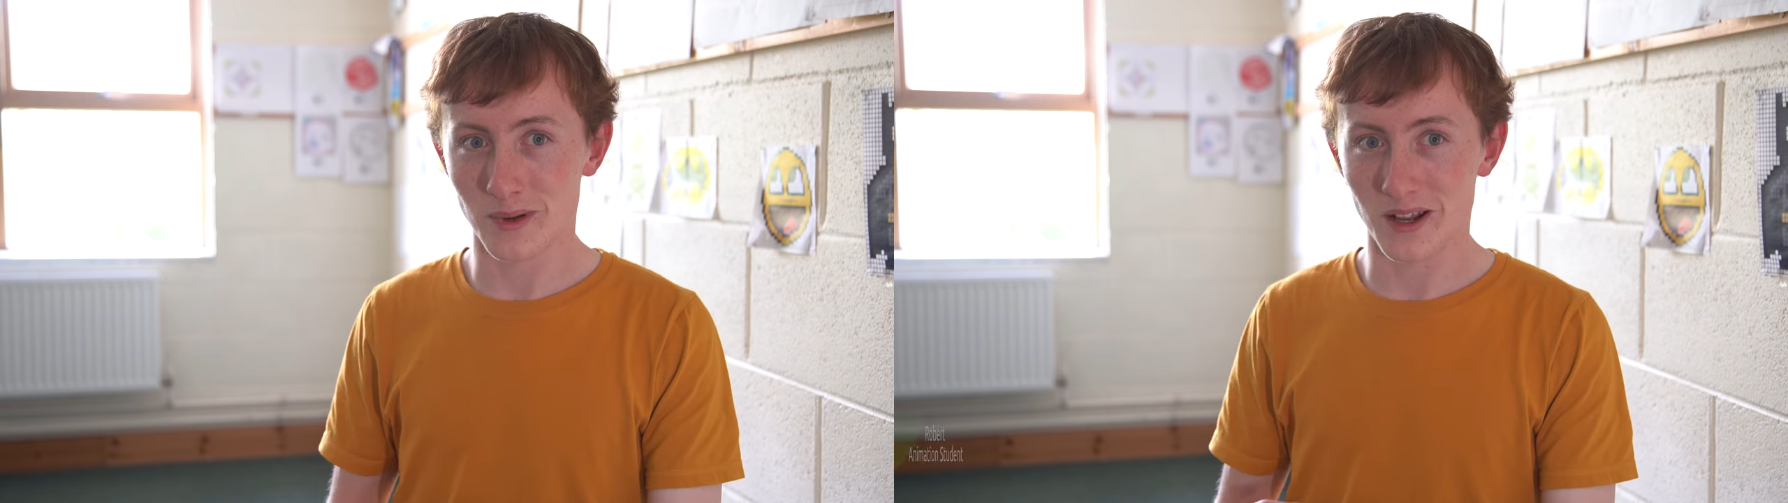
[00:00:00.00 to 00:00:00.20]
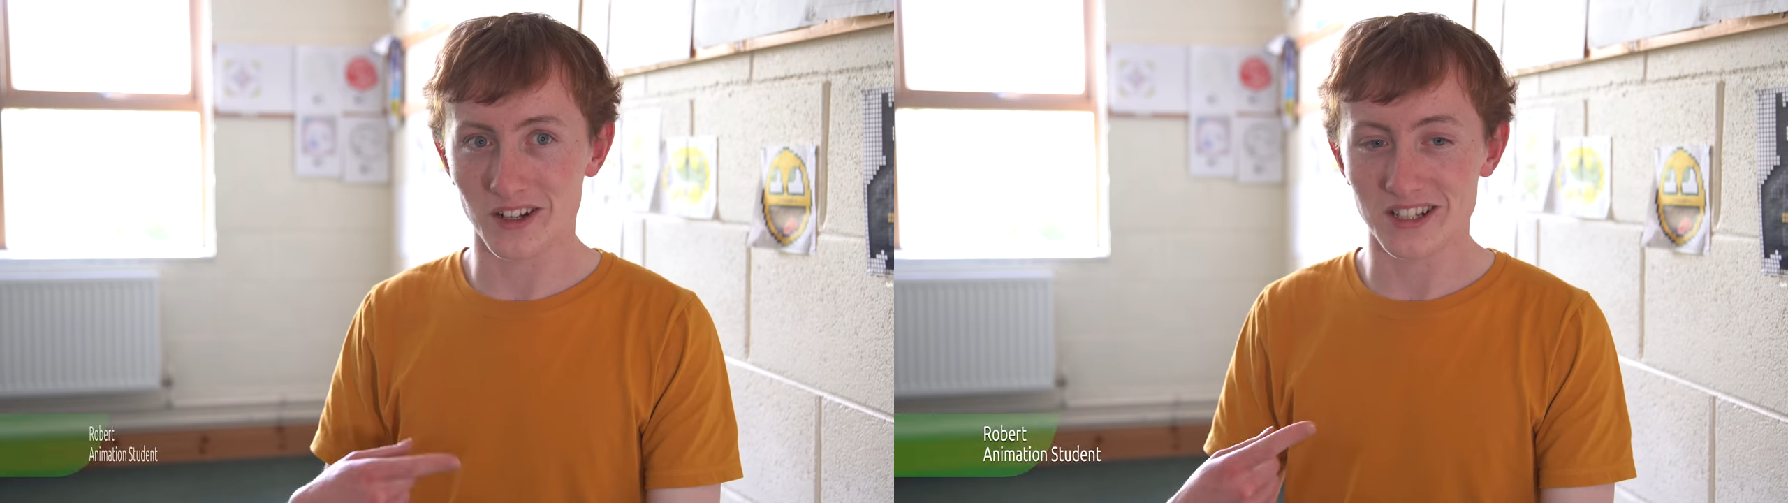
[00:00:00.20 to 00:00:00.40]

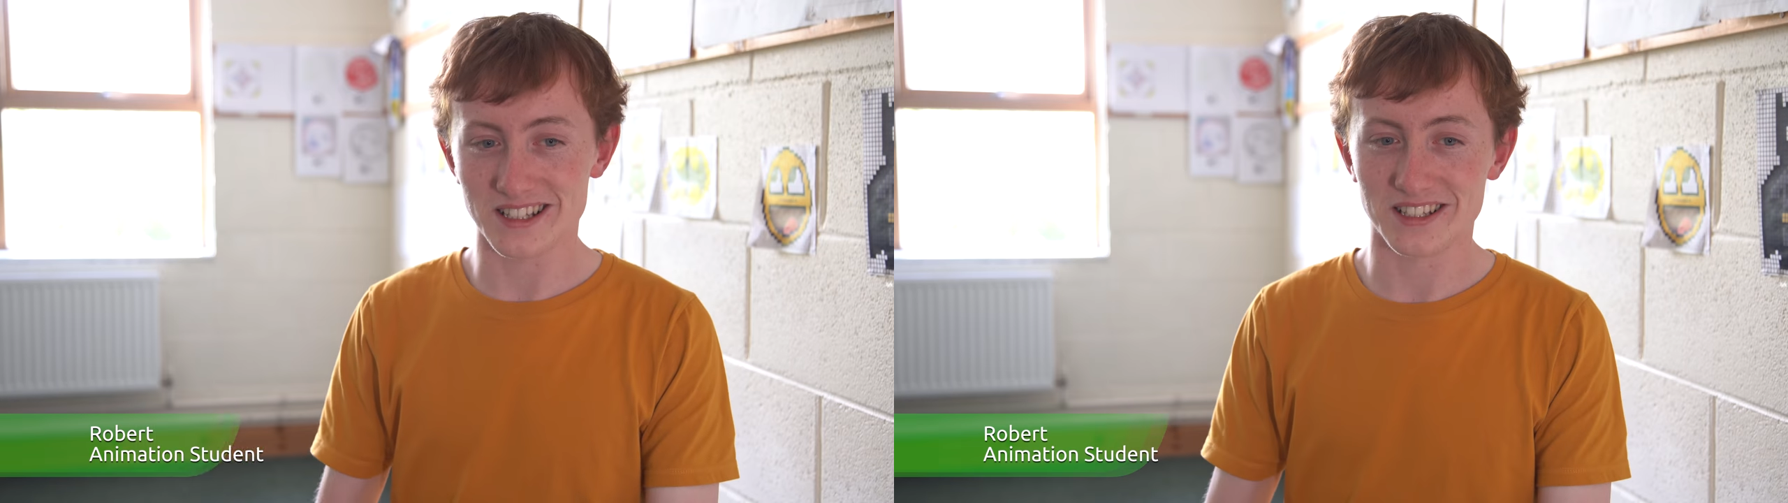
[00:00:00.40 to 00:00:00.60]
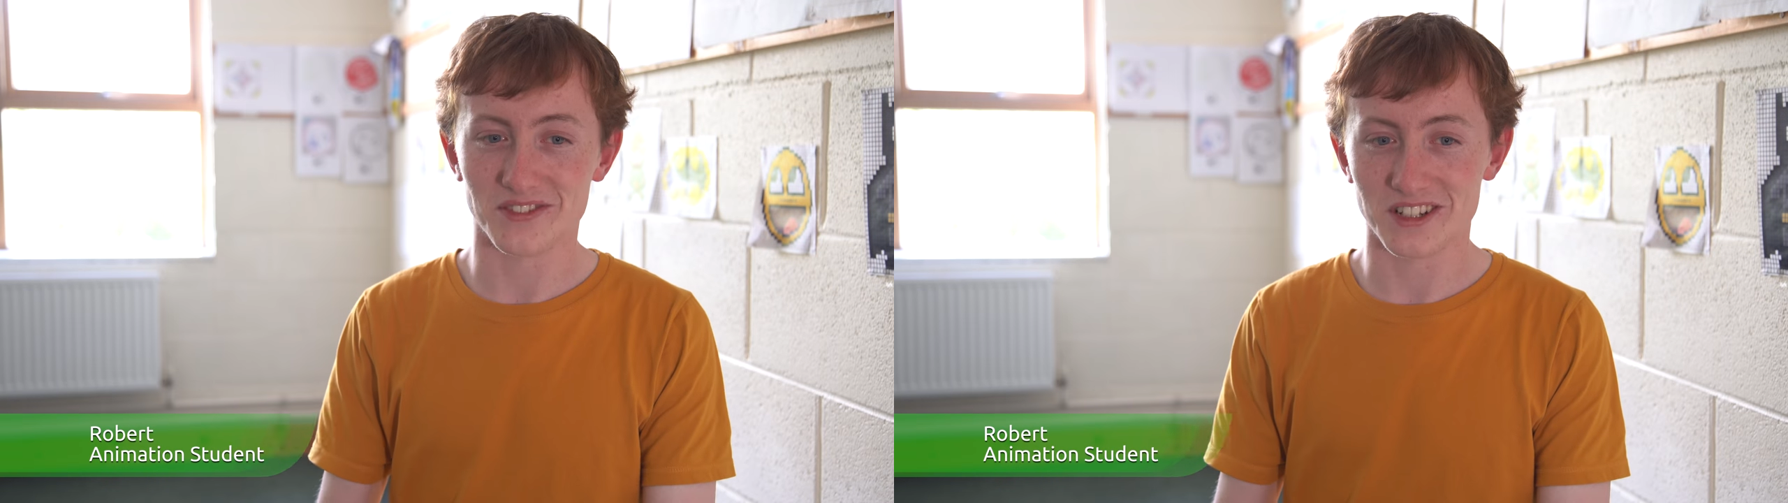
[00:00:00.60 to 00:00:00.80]
My
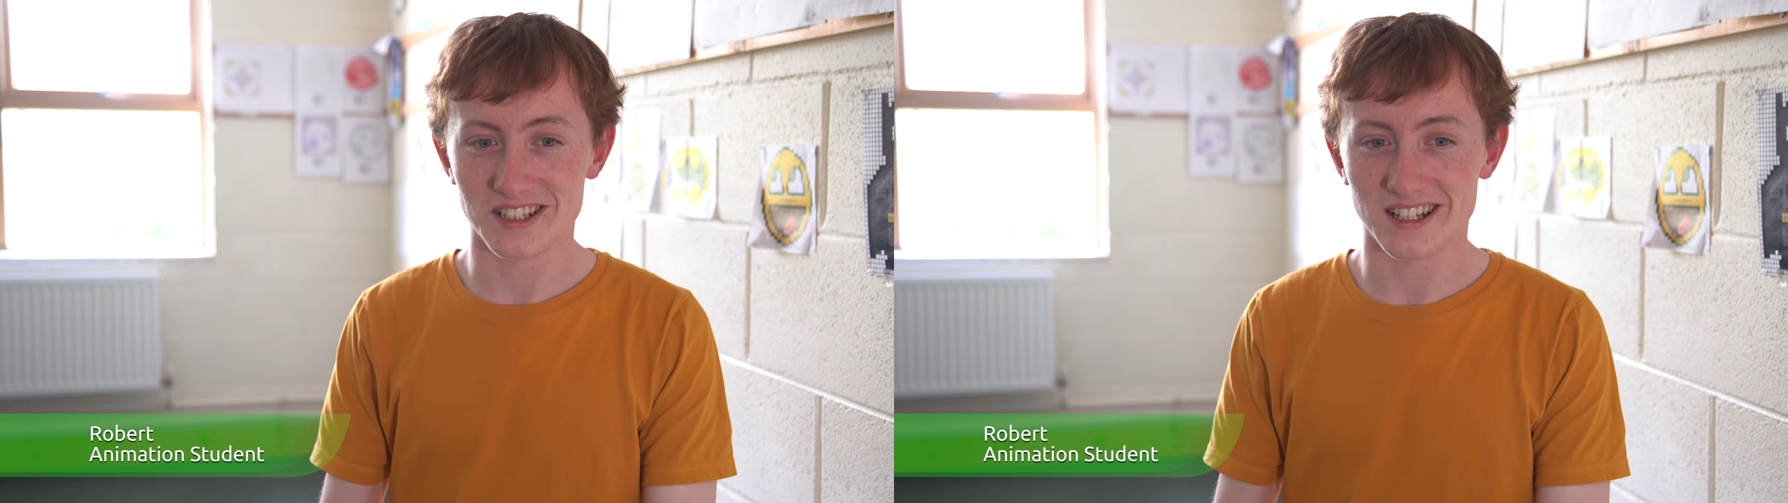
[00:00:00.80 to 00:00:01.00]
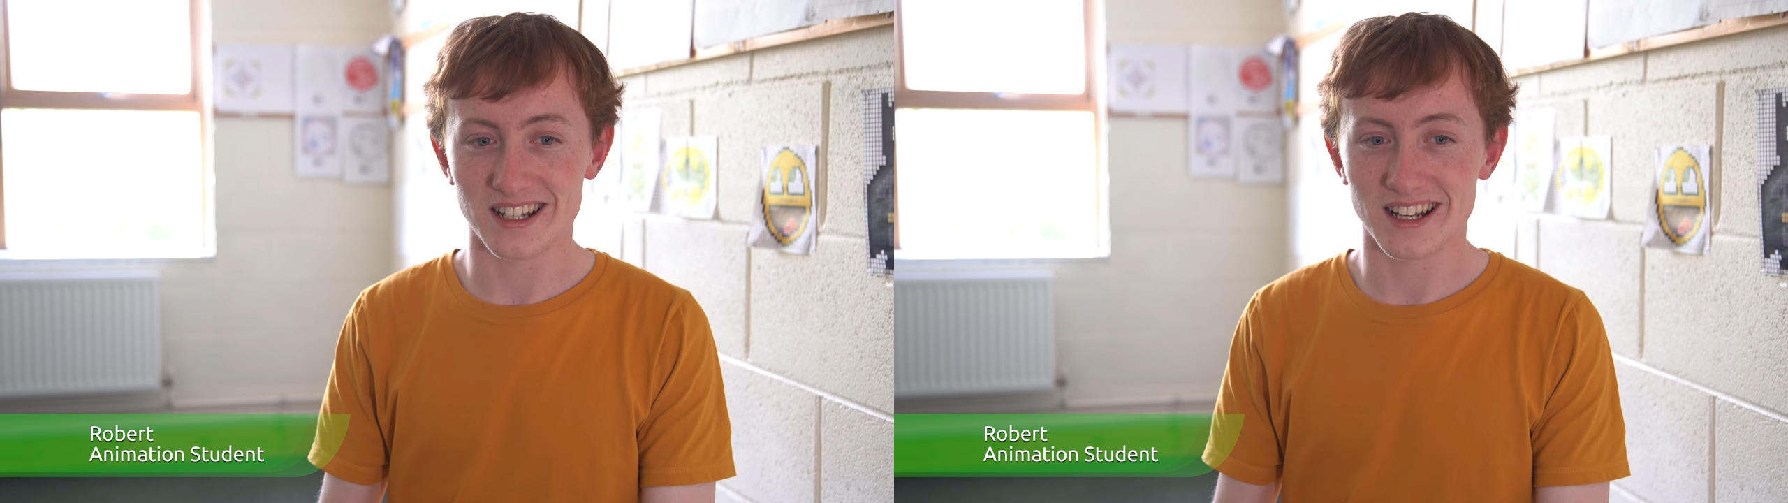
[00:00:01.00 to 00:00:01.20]
artistic
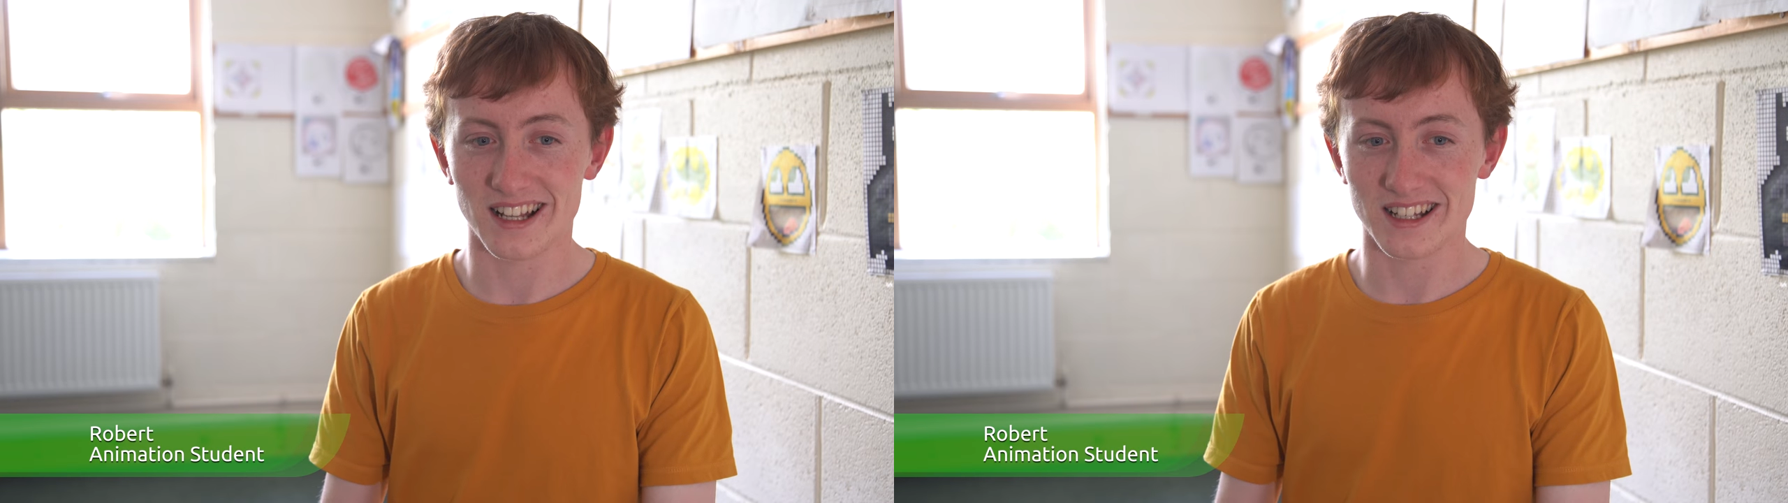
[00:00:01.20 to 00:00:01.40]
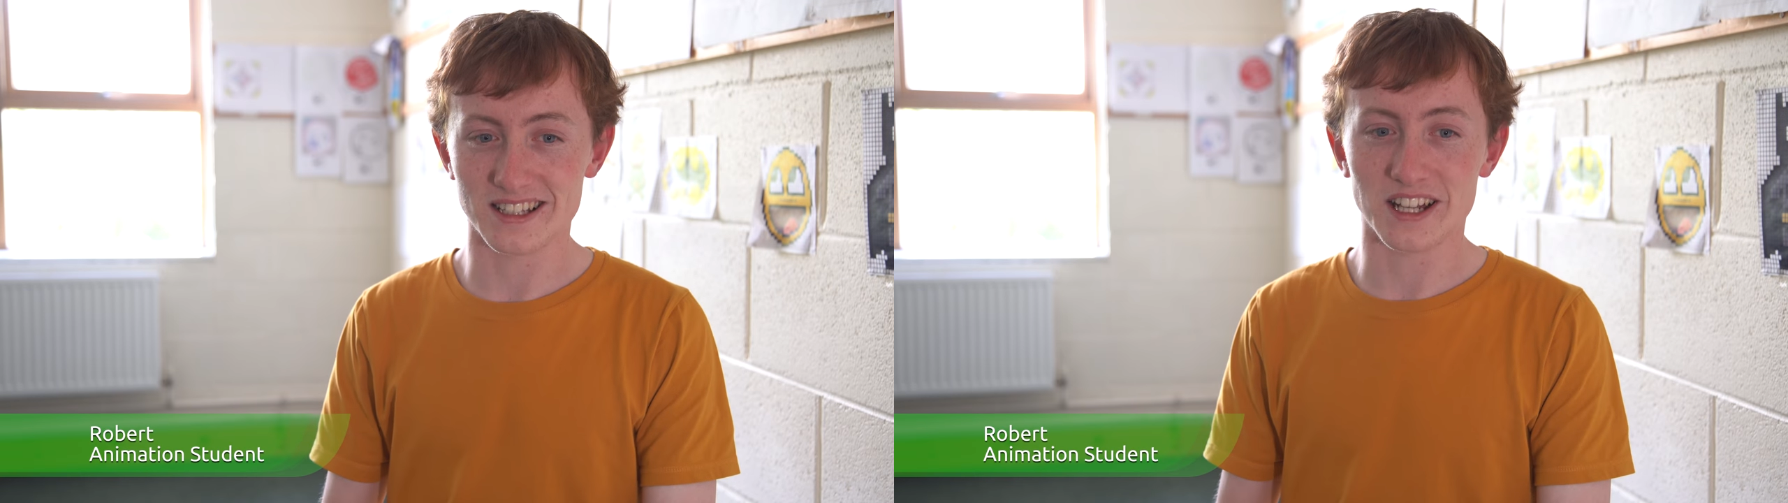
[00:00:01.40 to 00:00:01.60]
vision
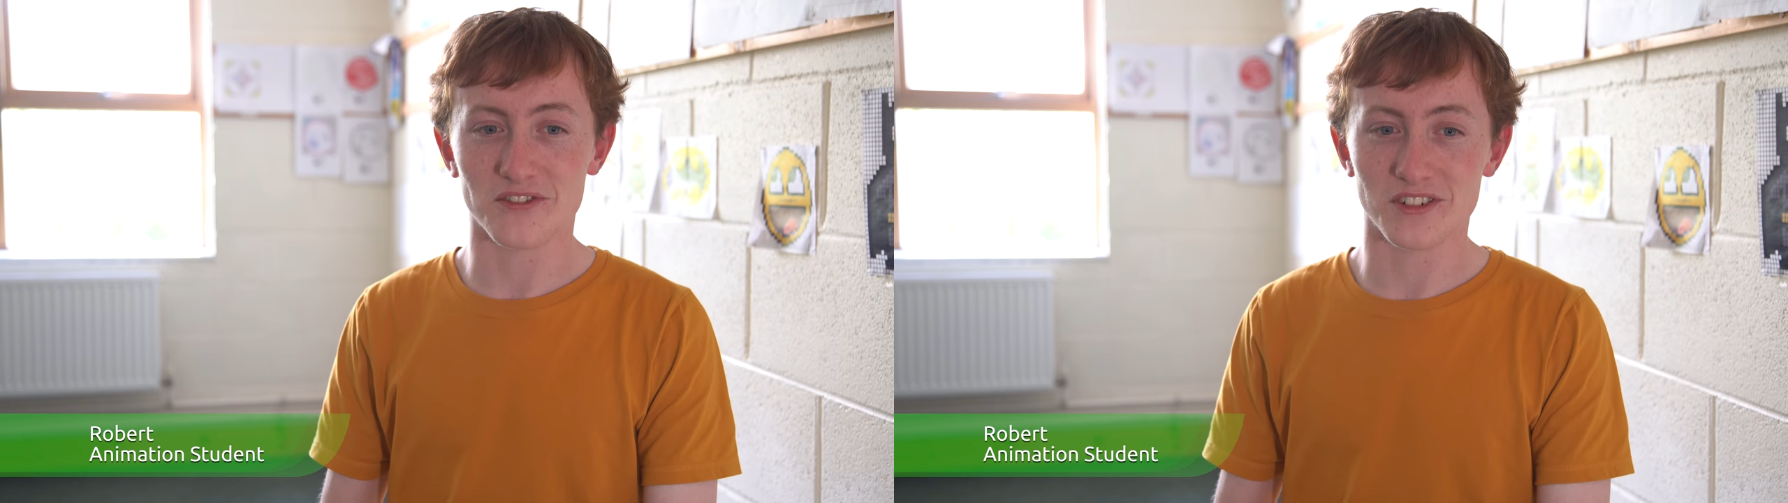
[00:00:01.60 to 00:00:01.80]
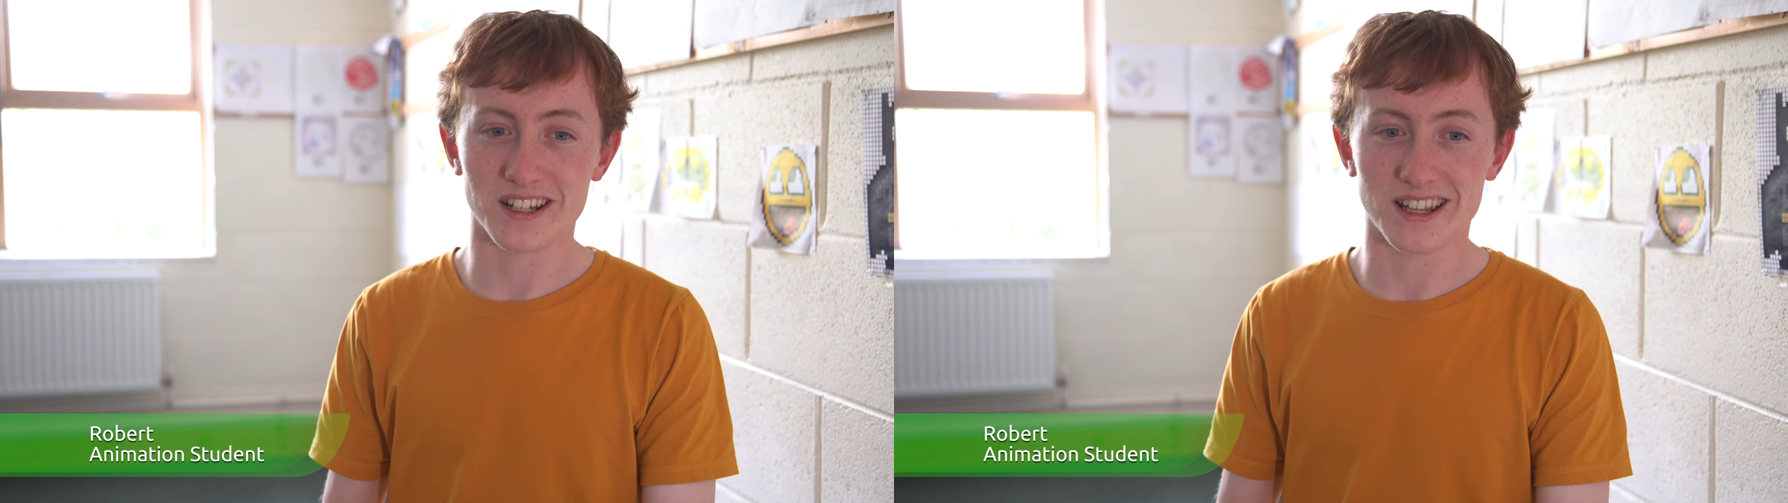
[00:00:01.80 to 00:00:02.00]
is
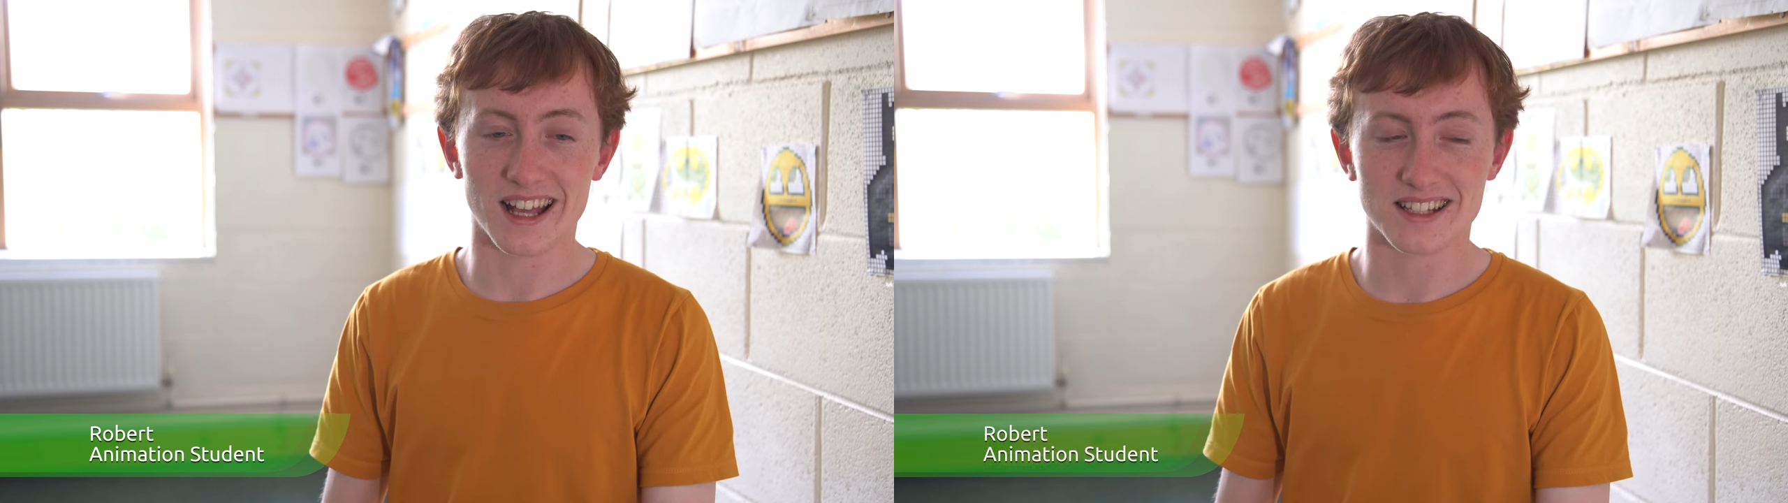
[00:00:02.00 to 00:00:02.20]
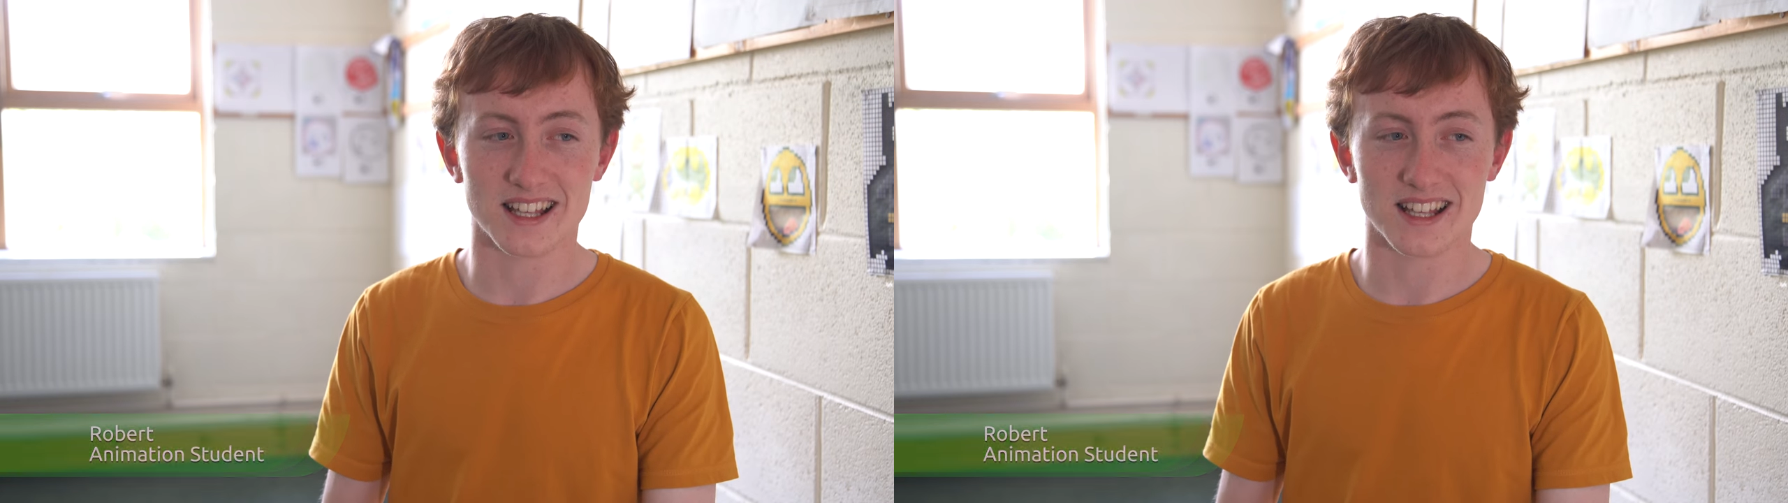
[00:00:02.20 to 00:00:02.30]
different in that